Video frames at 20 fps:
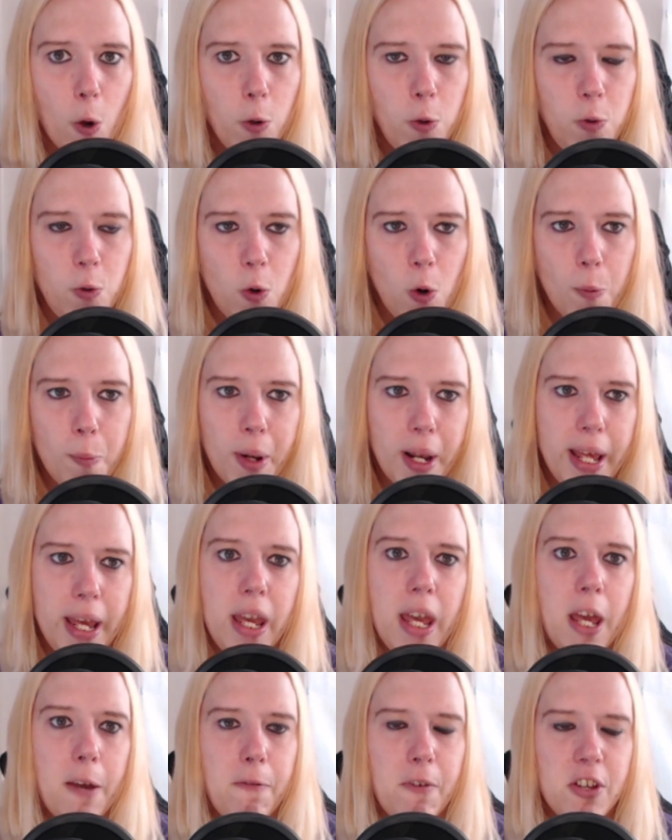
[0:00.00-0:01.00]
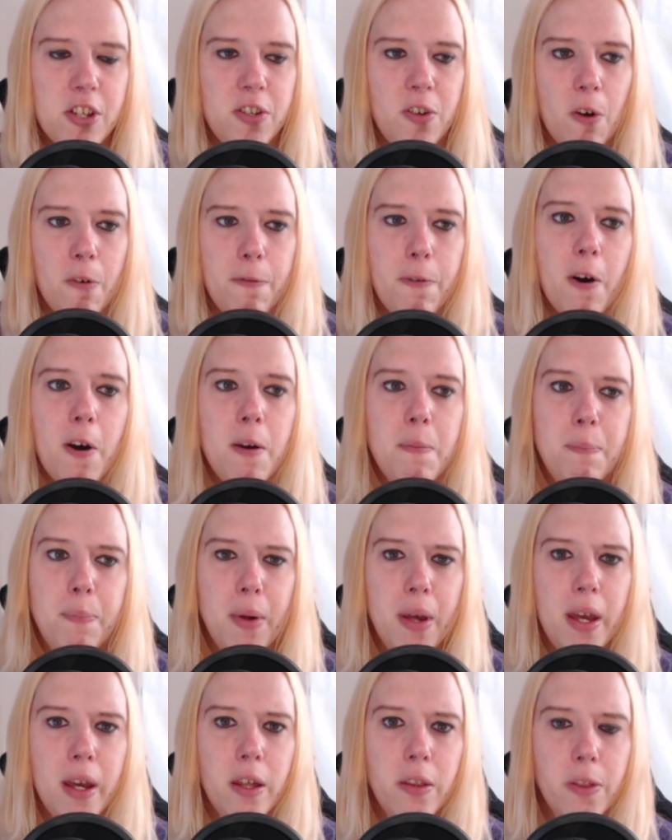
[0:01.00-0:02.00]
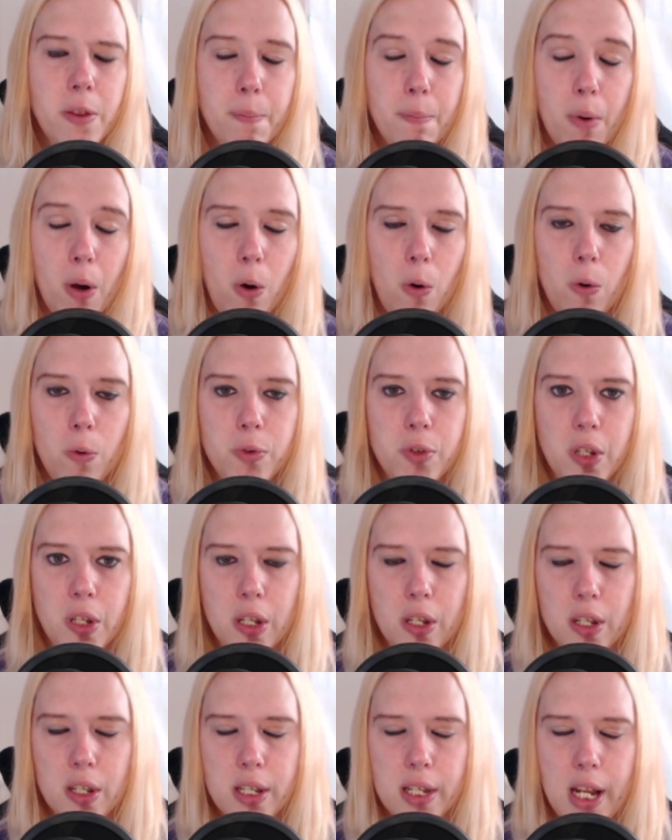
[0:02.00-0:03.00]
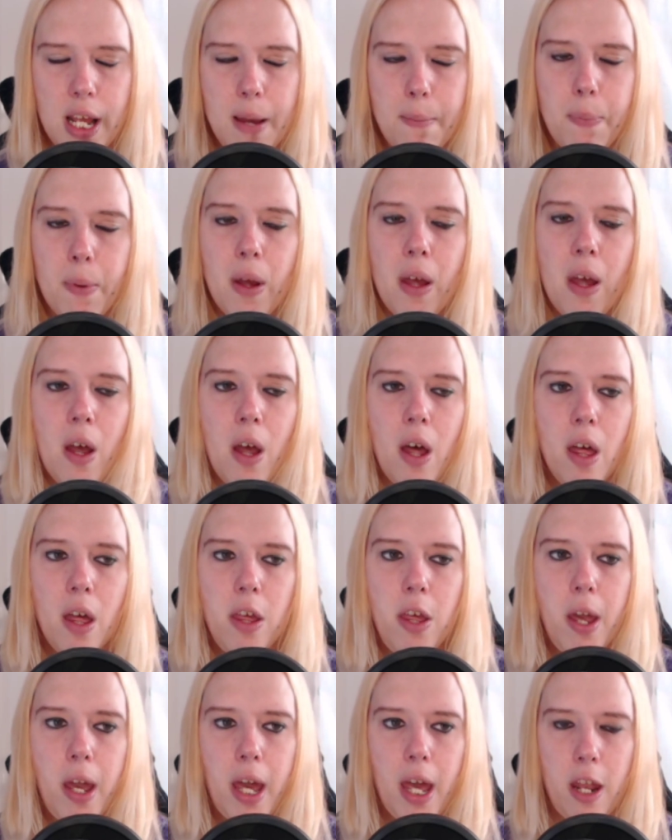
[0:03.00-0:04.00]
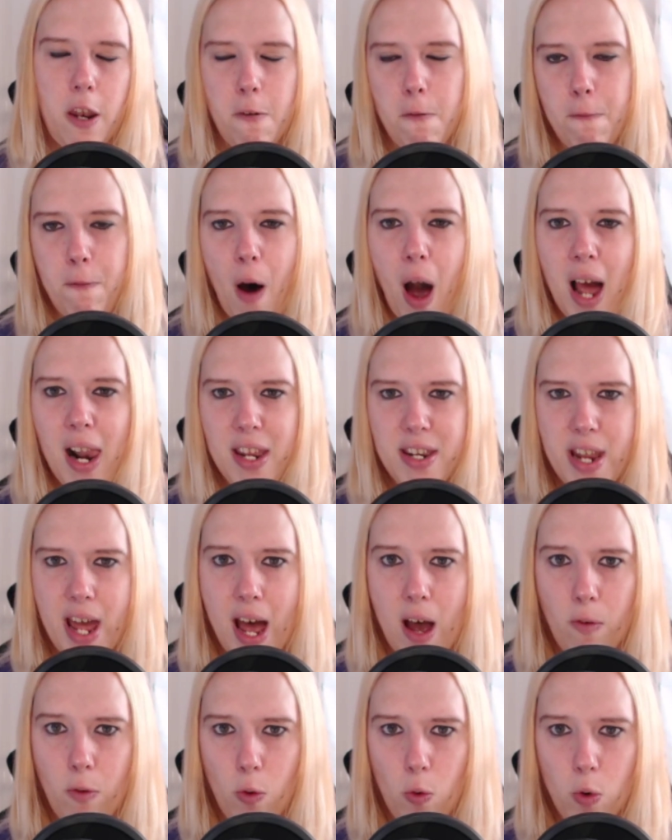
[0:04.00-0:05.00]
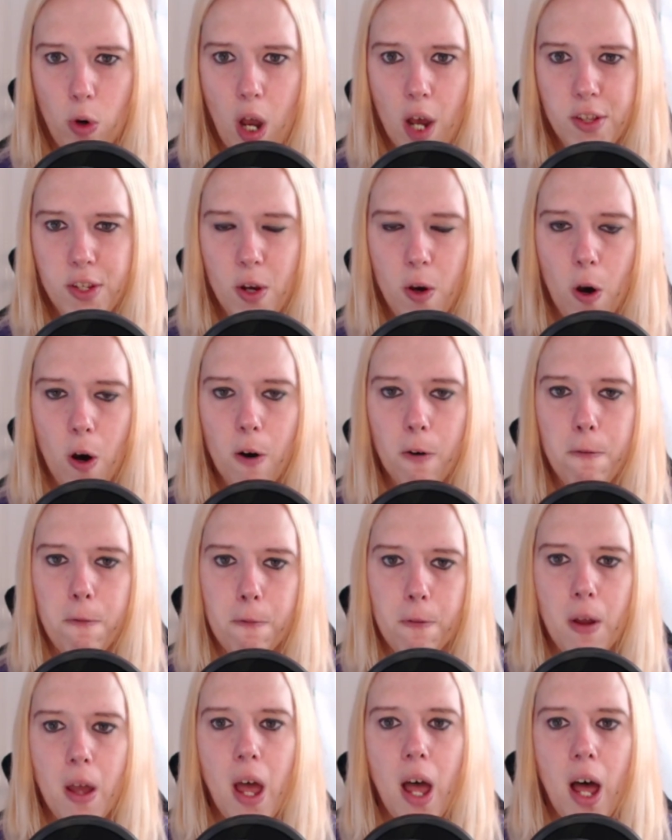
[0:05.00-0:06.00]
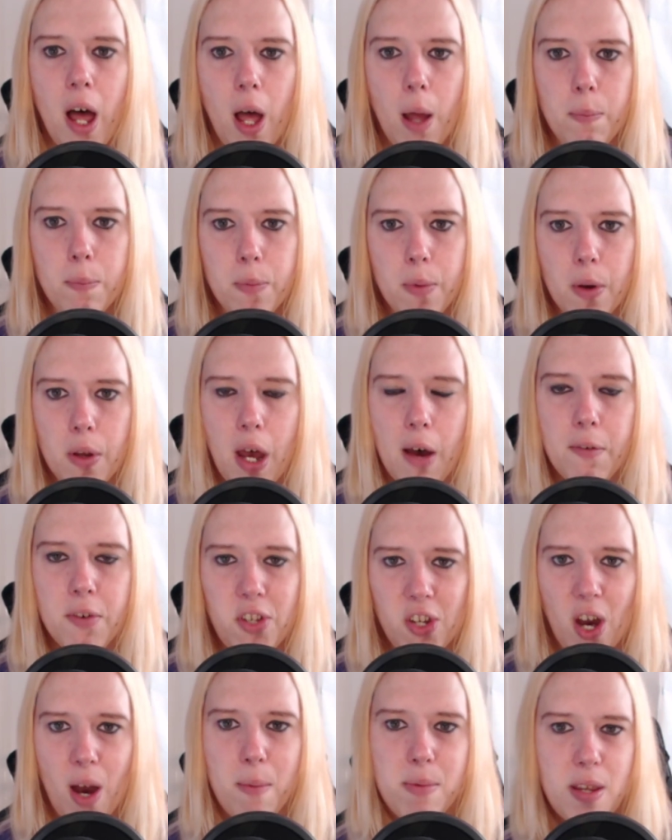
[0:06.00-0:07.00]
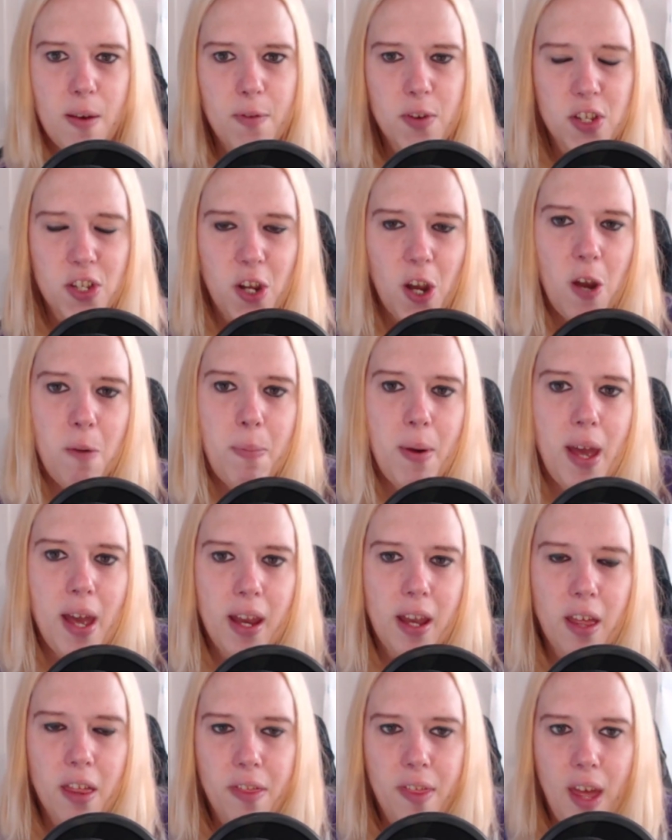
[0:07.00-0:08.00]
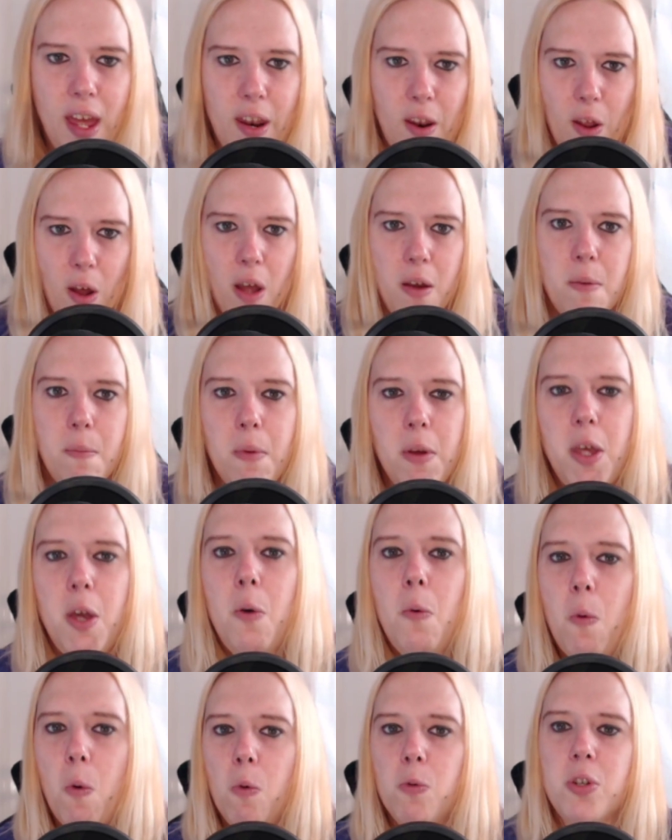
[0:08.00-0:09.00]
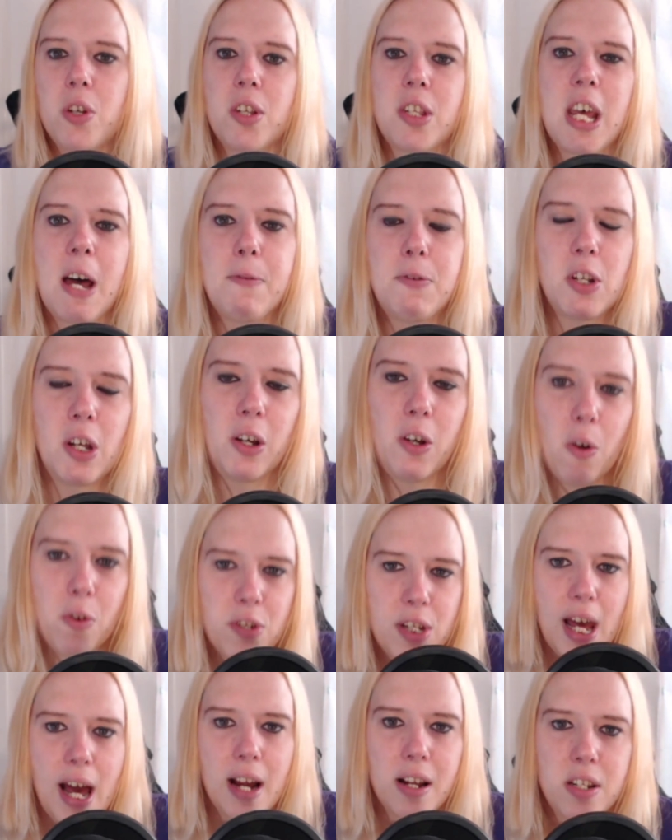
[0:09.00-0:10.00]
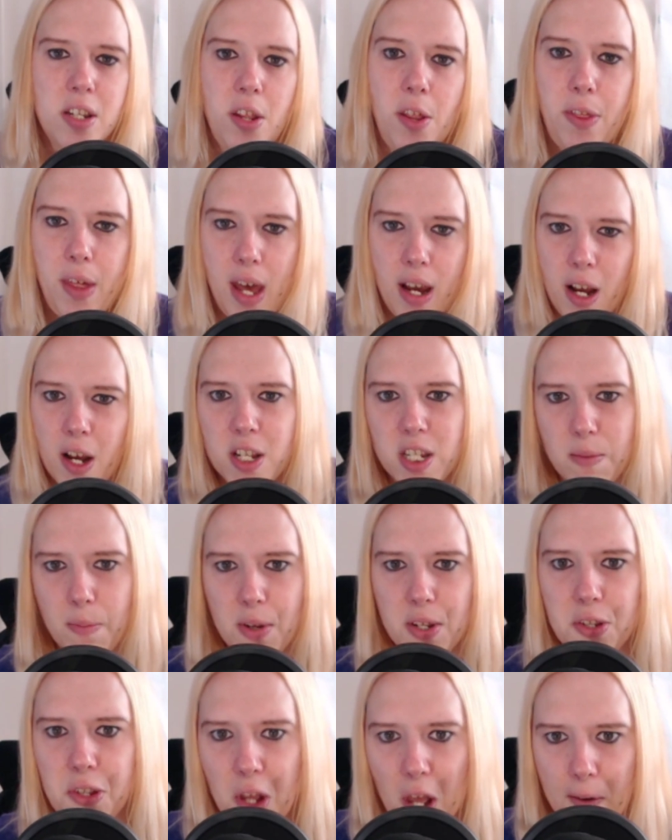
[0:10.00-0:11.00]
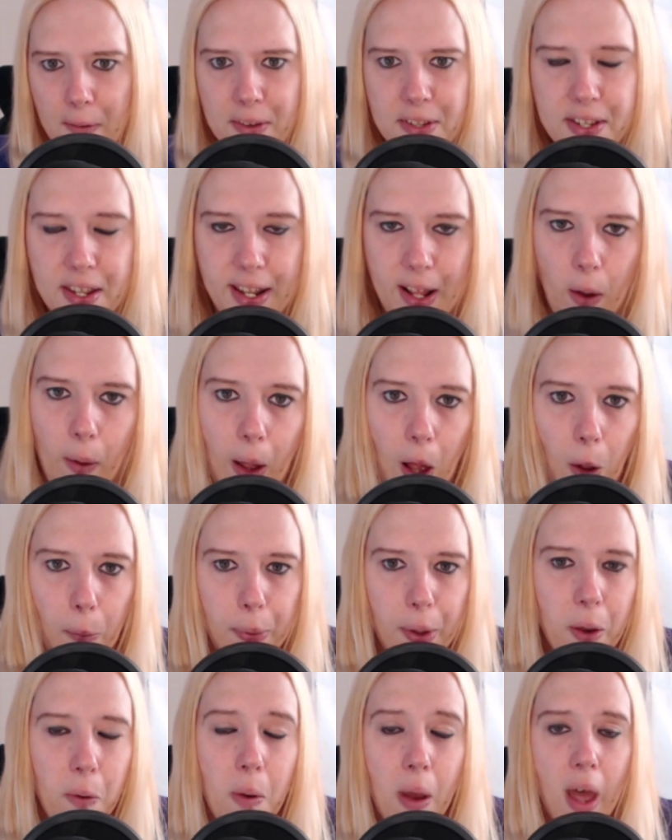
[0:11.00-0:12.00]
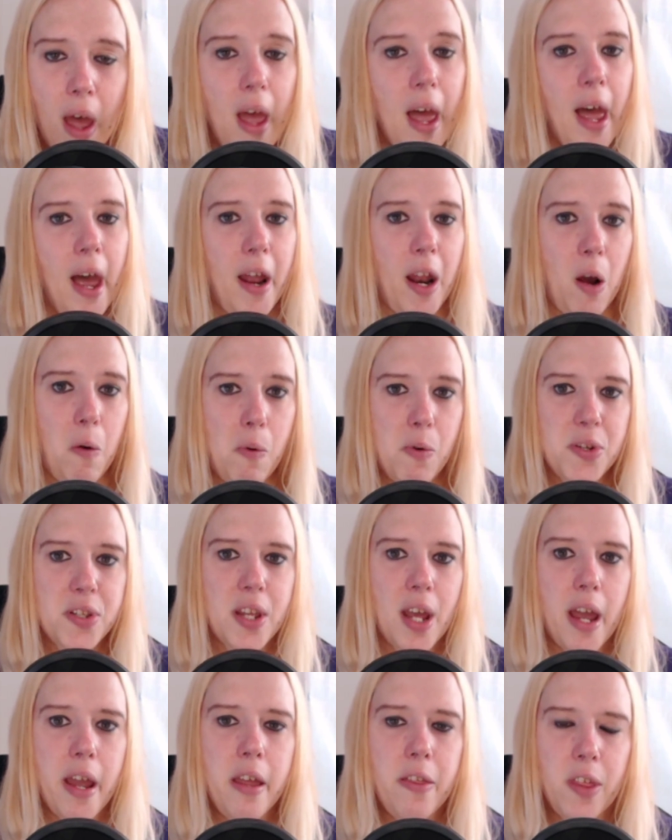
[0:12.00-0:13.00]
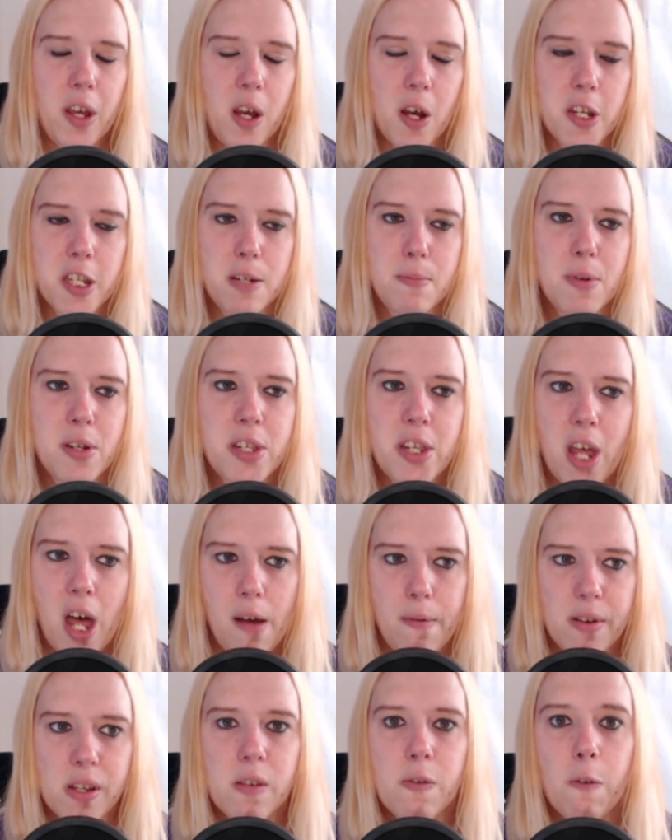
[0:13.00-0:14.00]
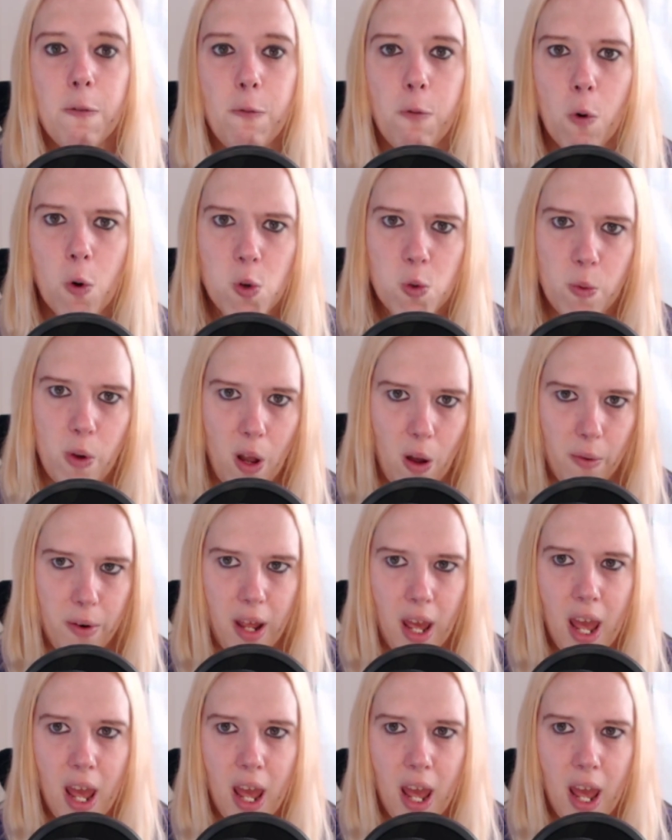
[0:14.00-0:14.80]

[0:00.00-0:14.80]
Normally, if it's not very big, the mold slip, you can file it down or cut it off. Other times, if it's too big, then you will just have to contact their customer service and they'll help you. And I will say, the customer service for ForgeWorld